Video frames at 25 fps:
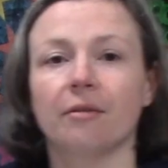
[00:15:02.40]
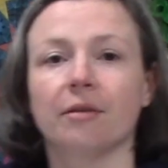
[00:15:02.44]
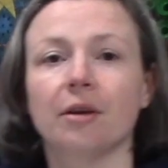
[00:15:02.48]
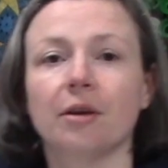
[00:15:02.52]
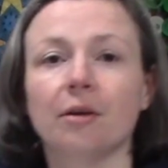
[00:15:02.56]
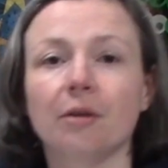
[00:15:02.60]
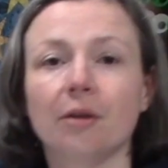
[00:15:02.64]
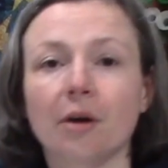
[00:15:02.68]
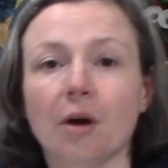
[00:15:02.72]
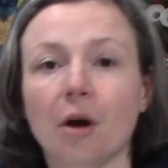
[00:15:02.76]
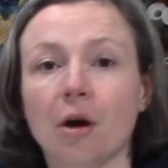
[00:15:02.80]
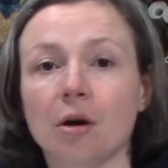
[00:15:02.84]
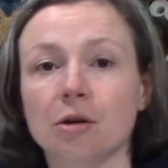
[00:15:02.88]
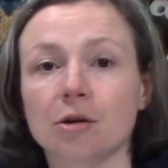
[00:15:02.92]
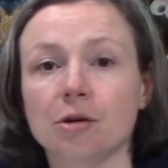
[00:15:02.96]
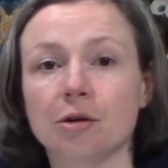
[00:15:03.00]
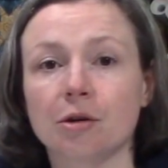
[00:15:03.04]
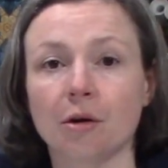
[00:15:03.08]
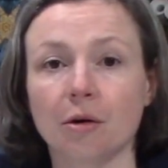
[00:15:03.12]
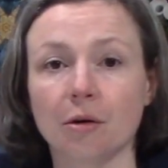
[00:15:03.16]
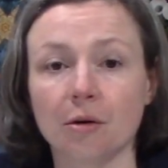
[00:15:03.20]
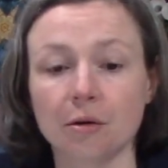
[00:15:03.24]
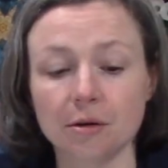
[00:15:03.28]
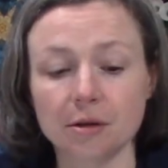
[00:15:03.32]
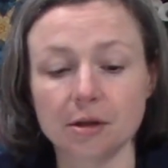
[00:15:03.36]
the other
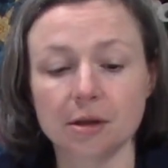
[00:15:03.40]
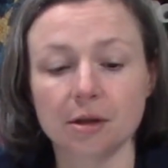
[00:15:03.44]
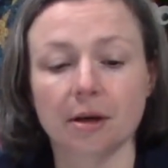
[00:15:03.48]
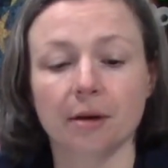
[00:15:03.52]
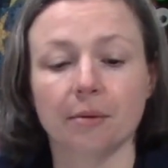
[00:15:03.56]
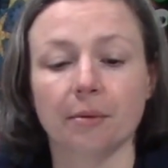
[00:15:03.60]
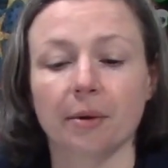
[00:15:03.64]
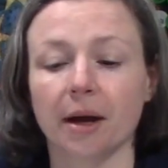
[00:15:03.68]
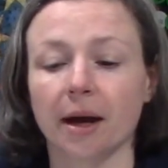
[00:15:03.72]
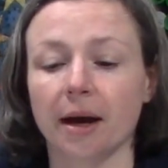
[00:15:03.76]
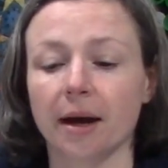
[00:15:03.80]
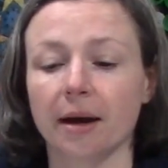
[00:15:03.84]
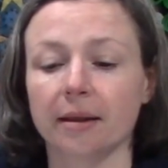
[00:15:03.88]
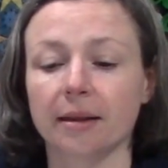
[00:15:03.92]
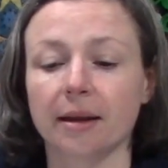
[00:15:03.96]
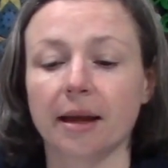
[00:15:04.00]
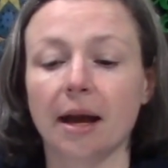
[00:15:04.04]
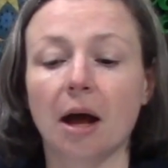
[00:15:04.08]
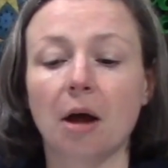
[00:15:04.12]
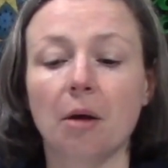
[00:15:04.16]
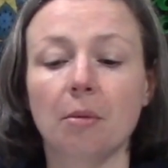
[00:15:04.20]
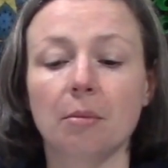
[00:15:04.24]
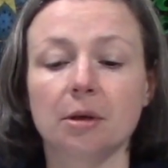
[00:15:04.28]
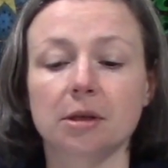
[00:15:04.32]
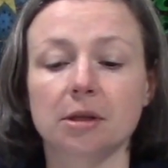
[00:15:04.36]
controls. We had the
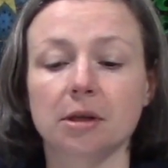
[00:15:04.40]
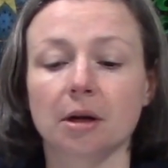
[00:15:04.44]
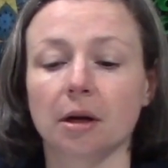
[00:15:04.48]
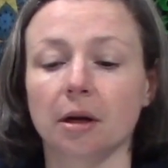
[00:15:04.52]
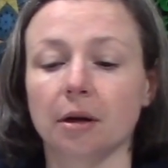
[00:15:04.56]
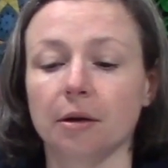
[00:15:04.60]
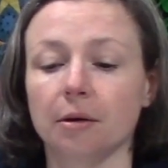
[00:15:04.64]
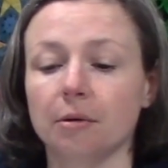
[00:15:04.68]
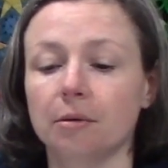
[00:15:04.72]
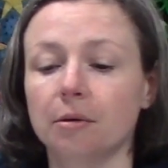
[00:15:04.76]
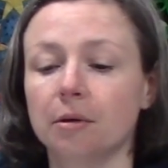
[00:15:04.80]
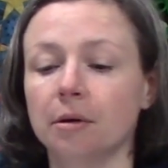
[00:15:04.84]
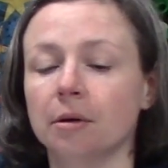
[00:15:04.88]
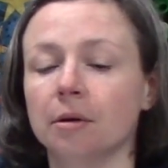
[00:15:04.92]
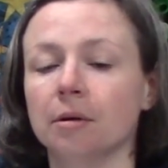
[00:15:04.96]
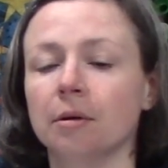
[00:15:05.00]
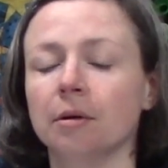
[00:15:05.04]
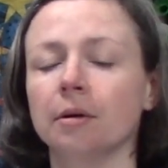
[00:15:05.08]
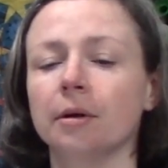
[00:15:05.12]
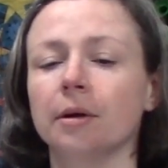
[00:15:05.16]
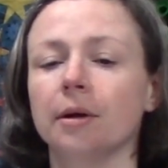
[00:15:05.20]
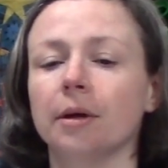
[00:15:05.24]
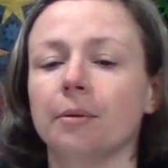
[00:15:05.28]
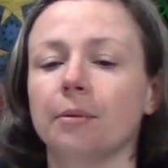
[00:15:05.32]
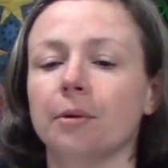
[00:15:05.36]
Elmer's glue
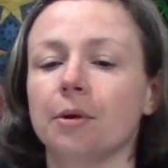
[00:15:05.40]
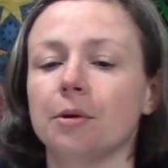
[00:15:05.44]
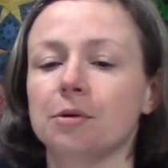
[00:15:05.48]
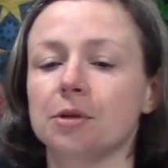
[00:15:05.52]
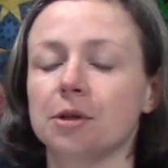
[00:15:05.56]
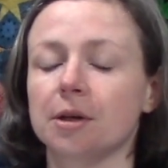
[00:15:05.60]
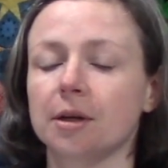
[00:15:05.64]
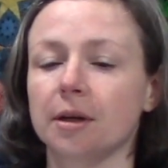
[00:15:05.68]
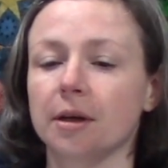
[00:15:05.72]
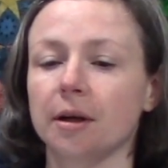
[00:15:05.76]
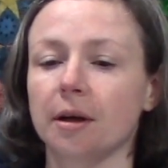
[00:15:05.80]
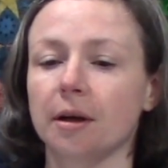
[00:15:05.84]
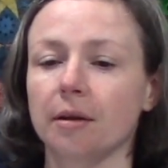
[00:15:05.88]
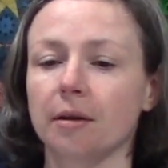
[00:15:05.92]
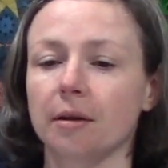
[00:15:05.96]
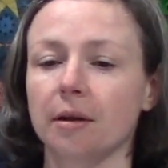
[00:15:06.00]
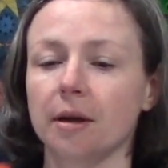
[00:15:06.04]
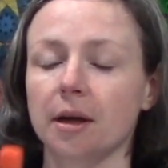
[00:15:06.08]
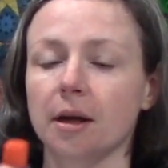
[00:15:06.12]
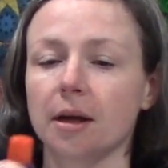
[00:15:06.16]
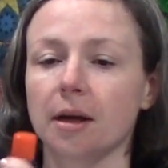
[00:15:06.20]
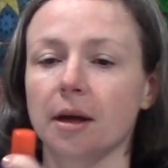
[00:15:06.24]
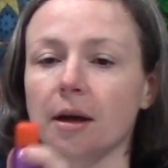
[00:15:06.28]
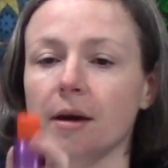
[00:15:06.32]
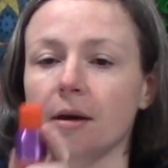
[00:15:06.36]
using
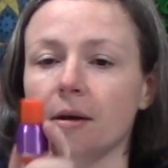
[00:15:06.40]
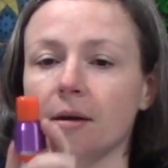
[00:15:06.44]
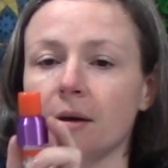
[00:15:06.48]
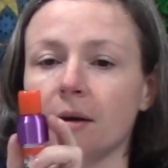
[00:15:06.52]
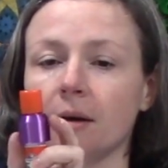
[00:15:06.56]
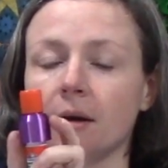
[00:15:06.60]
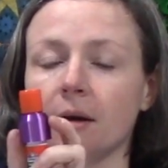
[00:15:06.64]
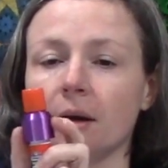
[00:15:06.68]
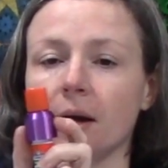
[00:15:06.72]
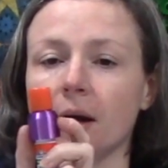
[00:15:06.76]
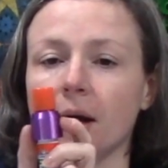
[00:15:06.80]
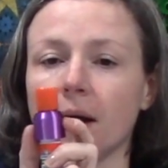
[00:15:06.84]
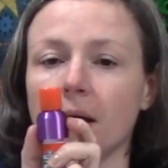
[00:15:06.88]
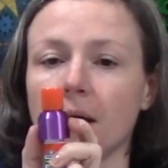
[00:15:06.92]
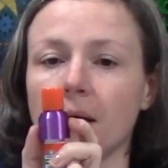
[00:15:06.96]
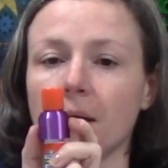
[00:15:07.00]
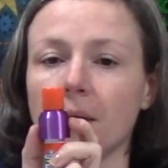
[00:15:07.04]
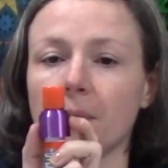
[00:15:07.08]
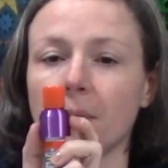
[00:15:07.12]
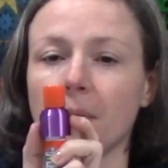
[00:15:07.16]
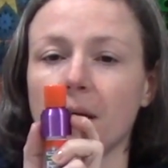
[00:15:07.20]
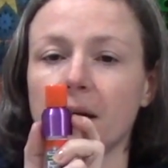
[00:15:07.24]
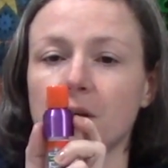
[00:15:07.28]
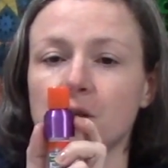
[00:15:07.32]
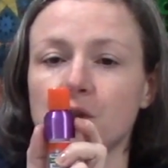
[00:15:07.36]
the
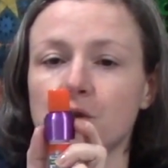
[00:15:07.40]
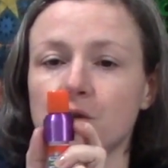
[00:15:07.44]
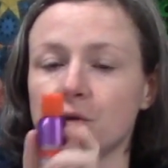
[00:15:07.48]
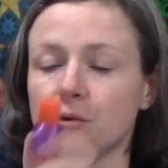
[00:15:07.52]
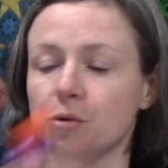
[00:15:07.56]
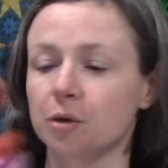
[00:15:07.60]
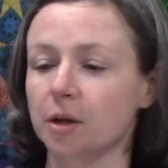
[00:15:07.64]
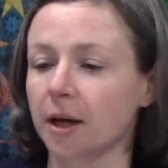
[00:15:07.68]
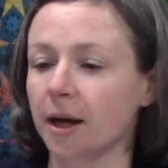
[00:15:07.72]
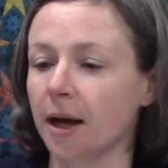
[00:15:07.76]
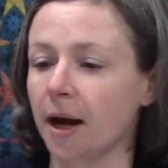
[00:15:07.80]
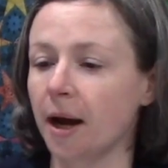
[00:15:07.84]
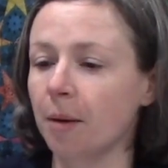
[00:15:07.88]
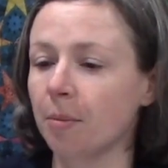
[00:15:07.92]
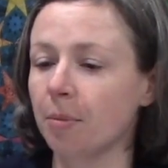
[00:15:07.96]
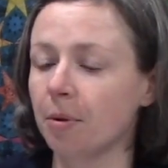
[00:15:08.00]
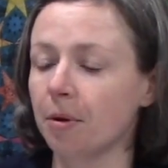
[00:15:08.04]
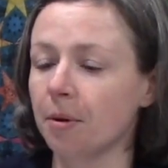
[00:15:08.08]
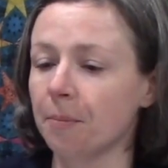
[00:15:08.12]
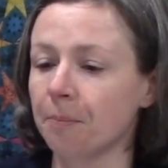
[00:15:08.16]
extruder cap.